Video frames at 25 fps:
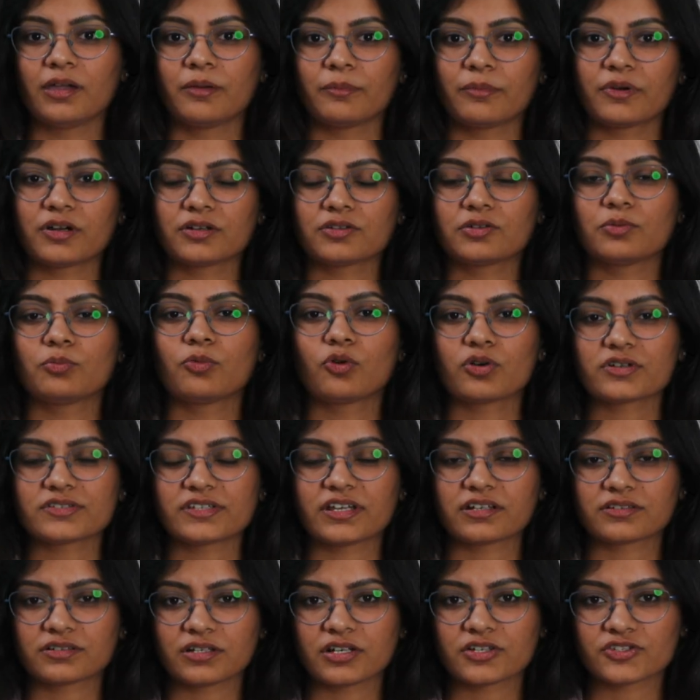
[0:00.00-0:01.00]
But the more
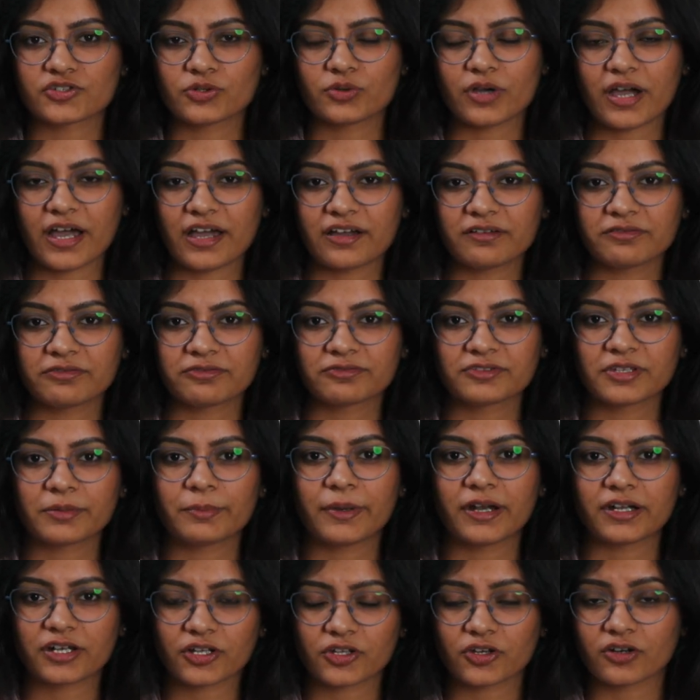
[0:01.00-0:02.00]
sectors you have, the
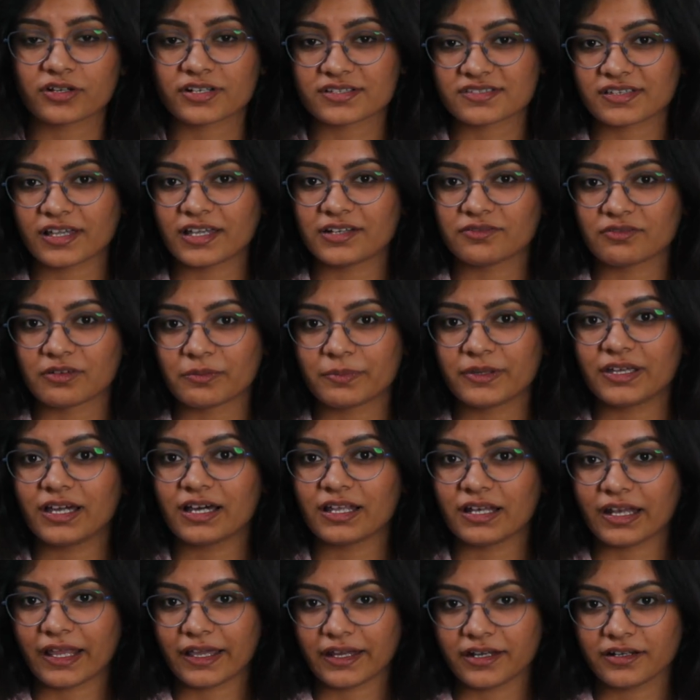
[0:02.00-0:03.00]
better your design will be
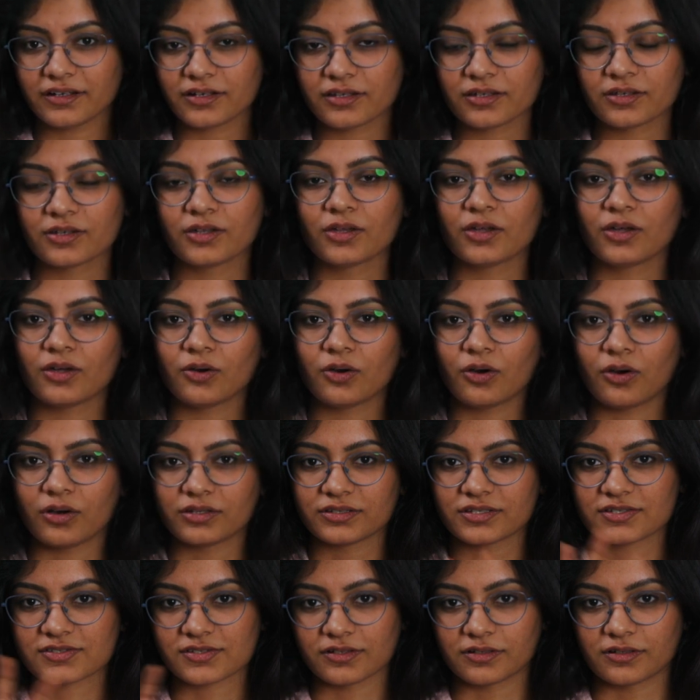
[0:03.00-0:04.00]
aligned
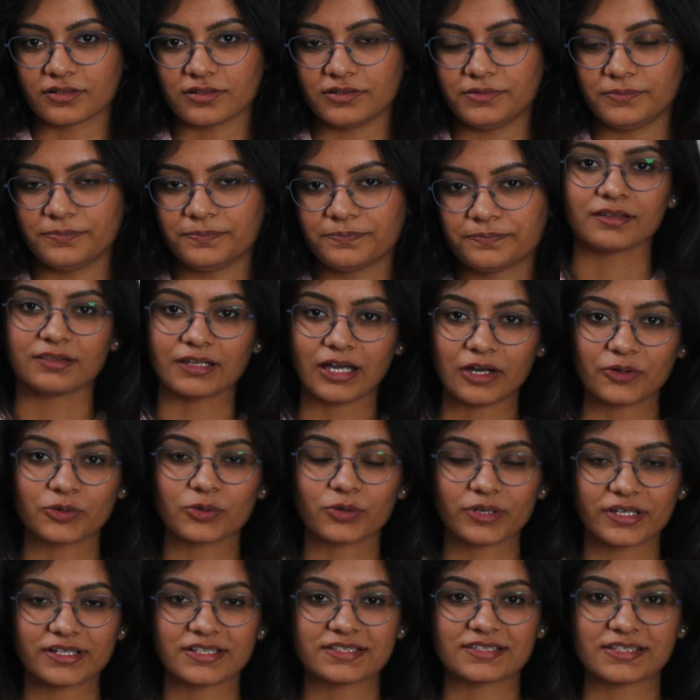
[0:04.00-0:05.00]
on the circle. Now
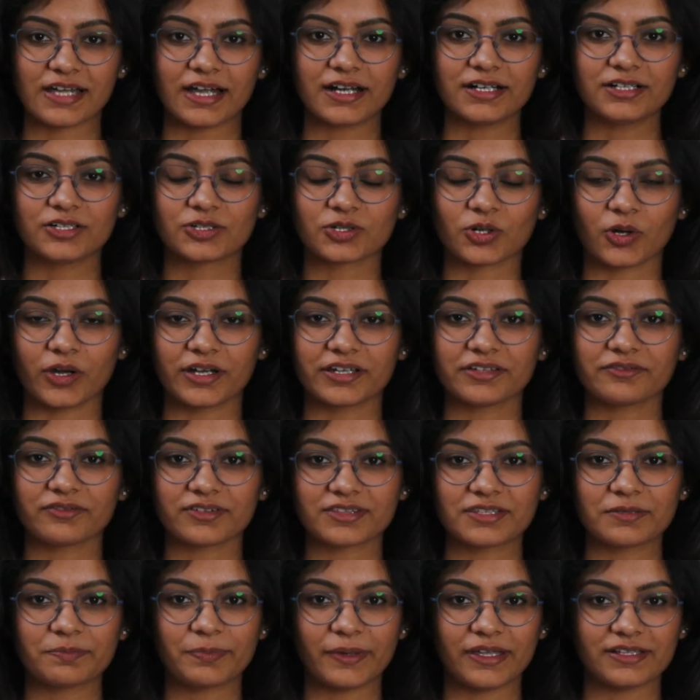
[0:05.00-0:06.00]
you can start drawing
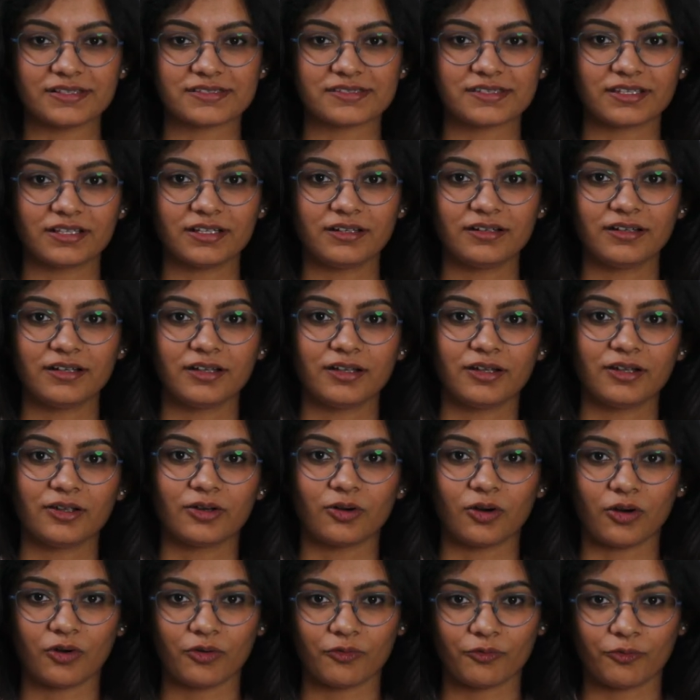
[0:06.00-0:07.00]
with the pencil
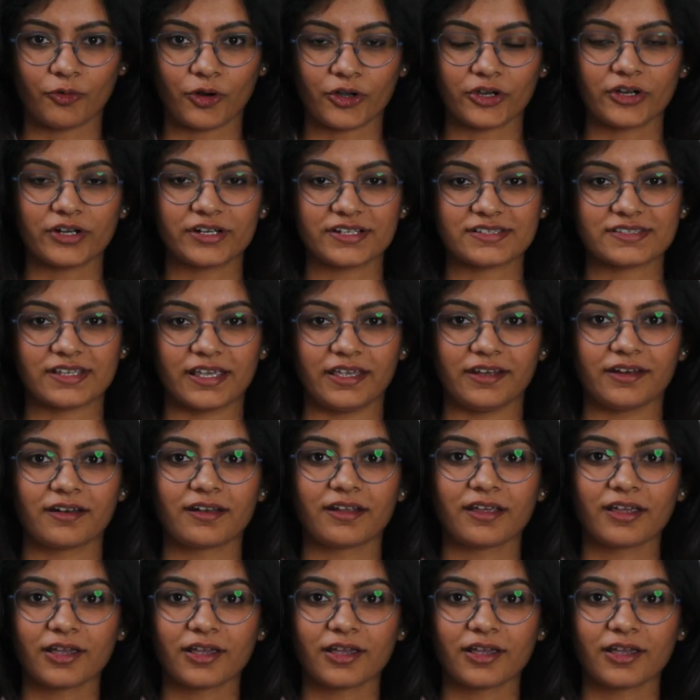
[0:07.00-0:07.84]
for your design.